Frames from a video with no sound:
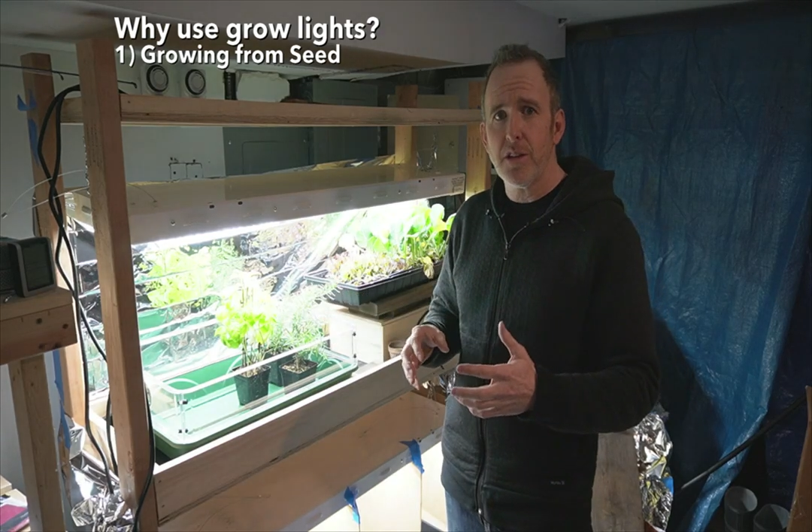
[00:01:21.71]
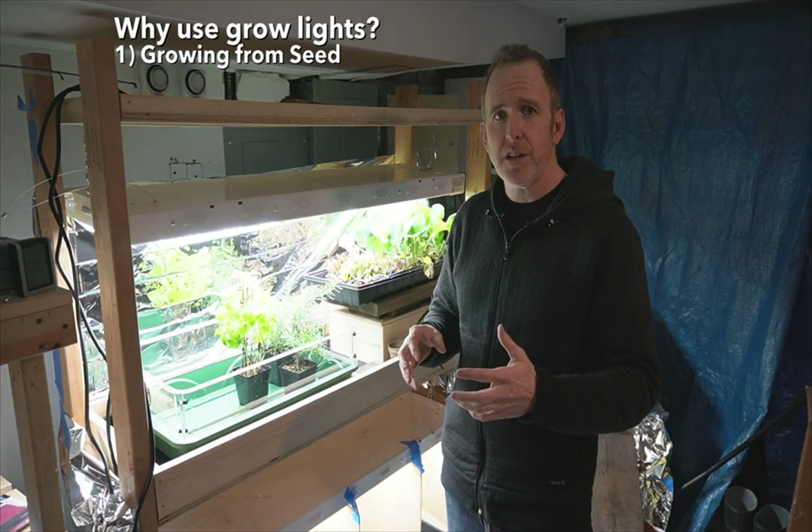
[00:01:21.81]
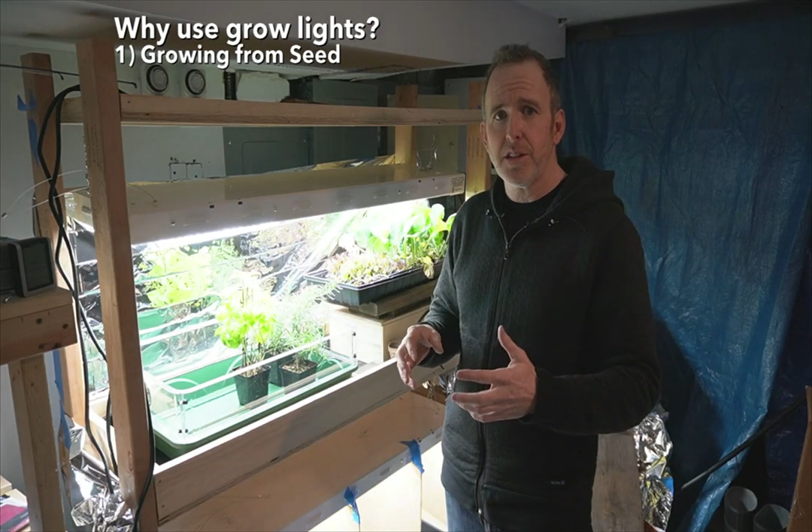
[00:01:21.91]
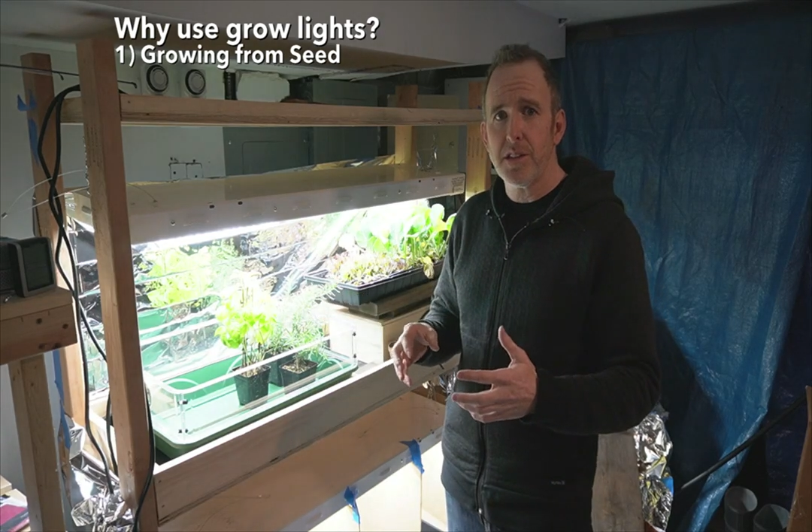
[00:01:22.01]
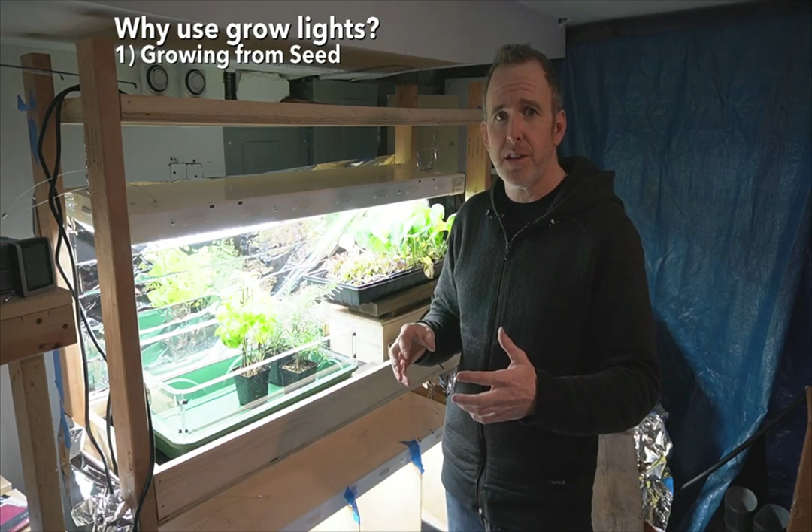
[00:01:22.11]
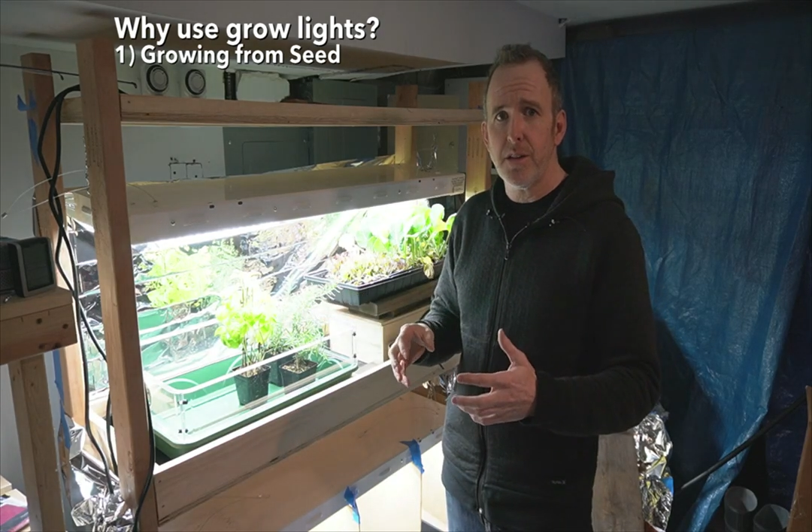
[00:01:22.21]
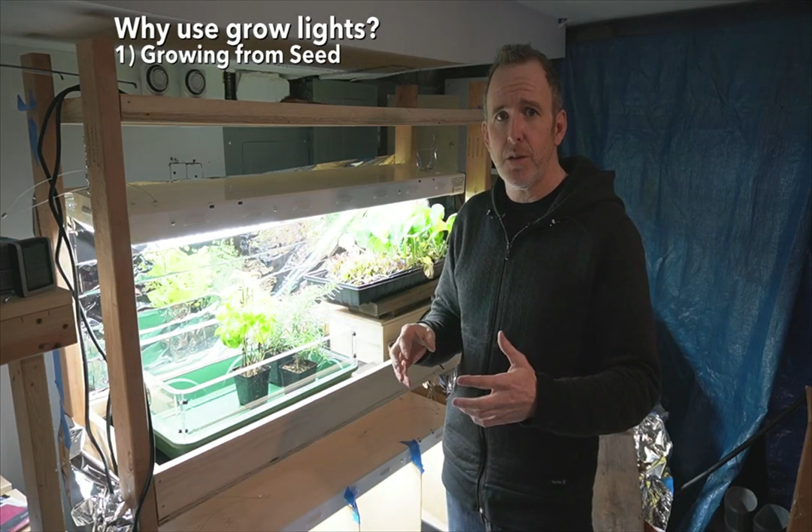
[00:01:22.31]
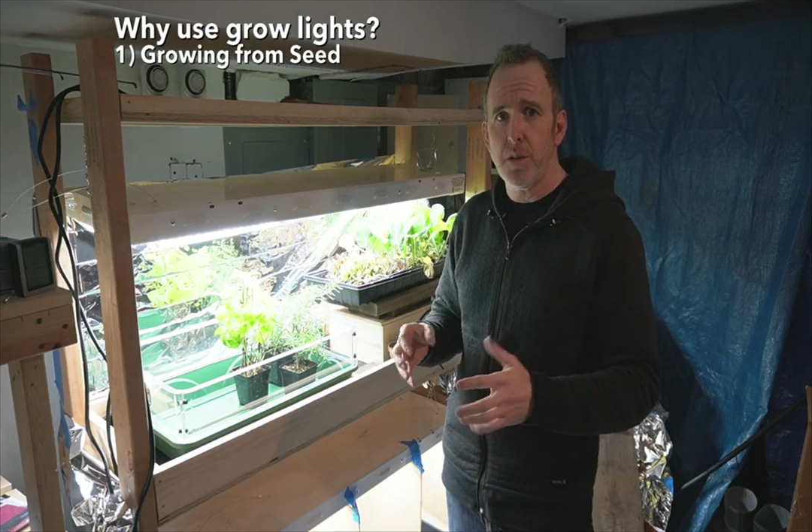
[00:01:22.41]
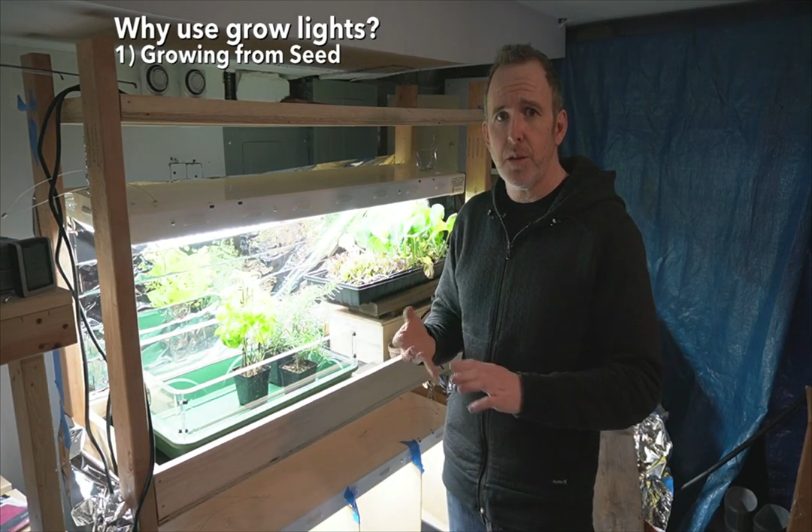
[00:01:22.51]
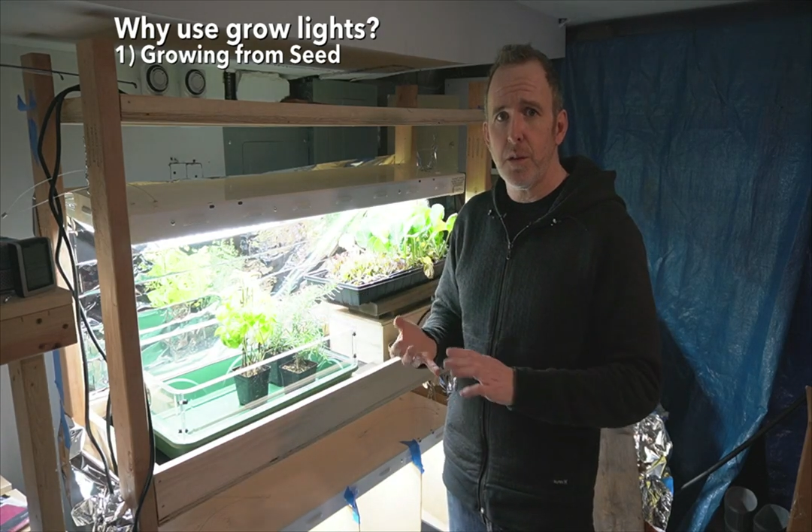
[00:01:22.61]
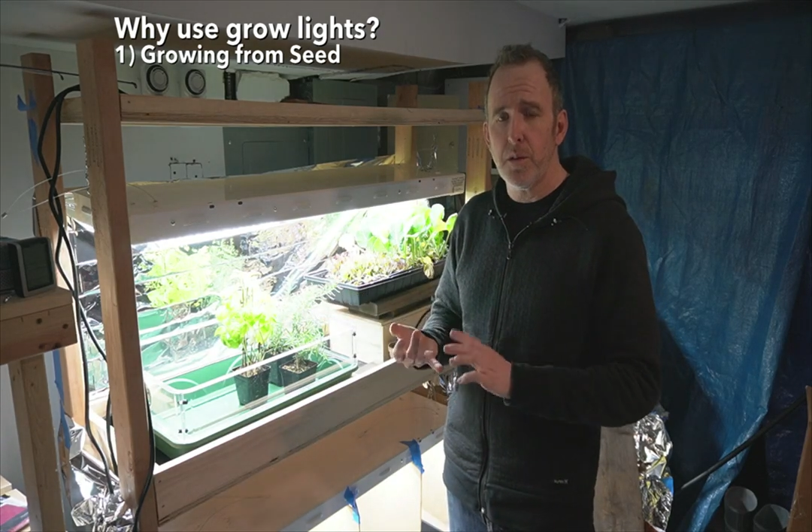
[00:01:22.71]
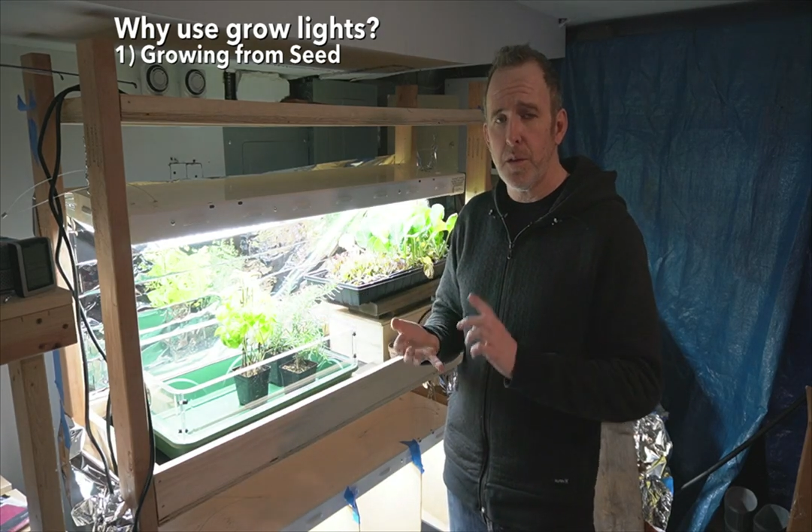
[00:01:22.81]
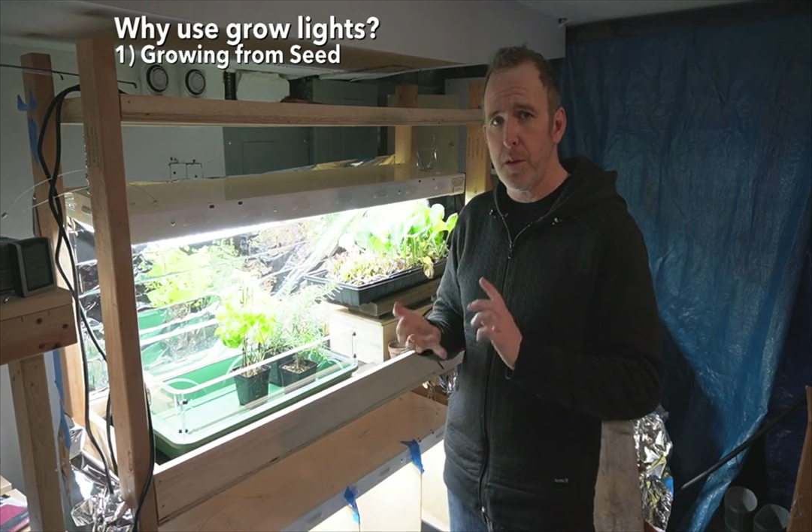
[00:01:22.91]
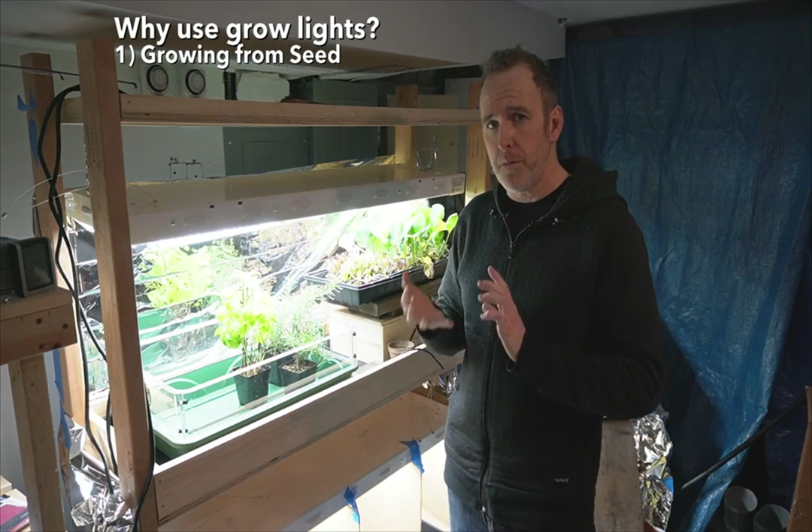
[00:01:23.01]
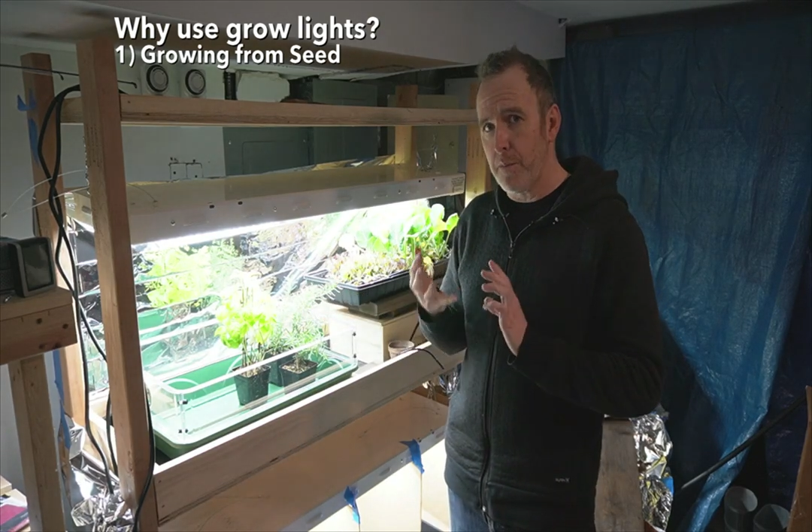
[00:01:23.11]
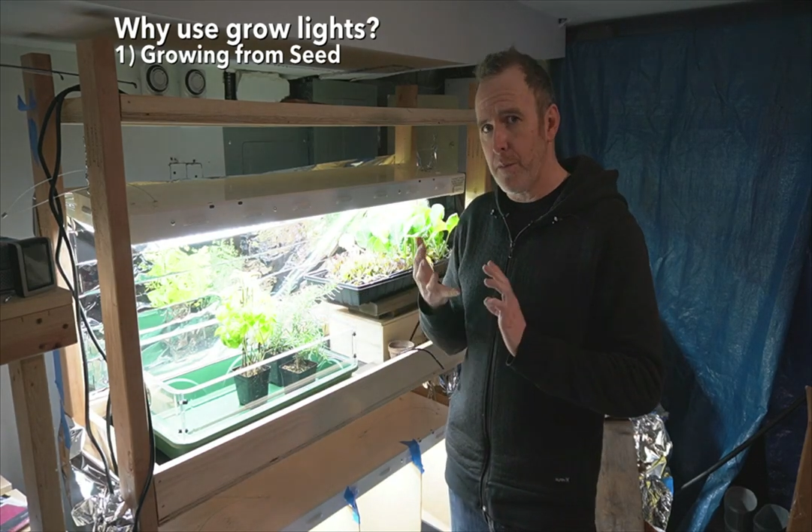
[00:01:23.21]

going to sell the, the,